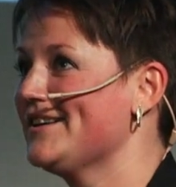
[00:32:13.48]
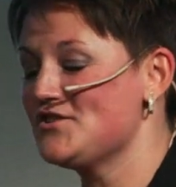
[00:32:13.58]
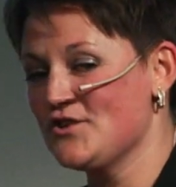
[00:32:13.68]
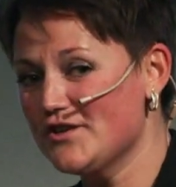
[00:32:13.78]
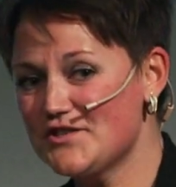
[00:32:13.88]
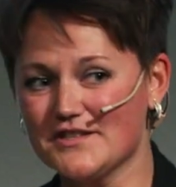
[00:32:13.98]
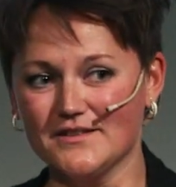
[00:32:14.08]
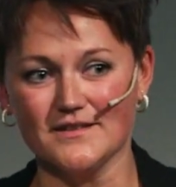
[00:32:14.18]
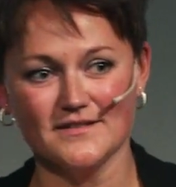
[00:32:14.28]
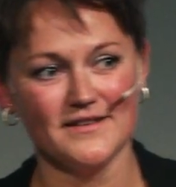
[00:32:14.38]

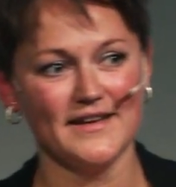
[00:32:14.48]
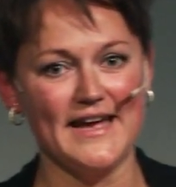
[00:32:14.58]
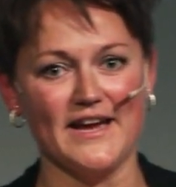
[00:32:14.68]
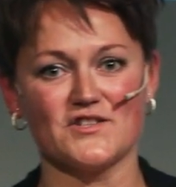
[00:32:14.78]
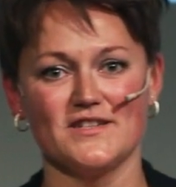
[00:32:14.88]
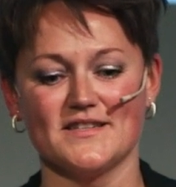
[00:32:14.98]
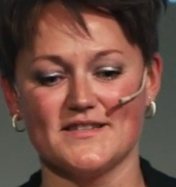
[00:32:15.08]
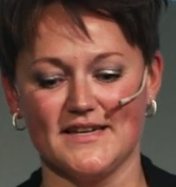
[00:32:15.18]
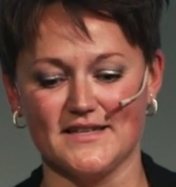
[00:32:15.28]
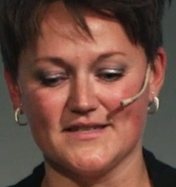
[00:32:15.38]
Churchill actually
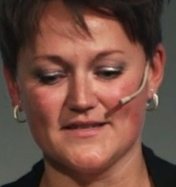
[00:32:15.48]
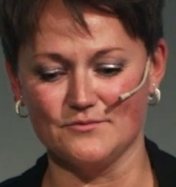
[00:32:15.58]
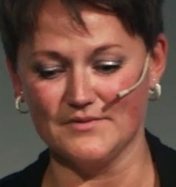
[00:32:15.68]
said,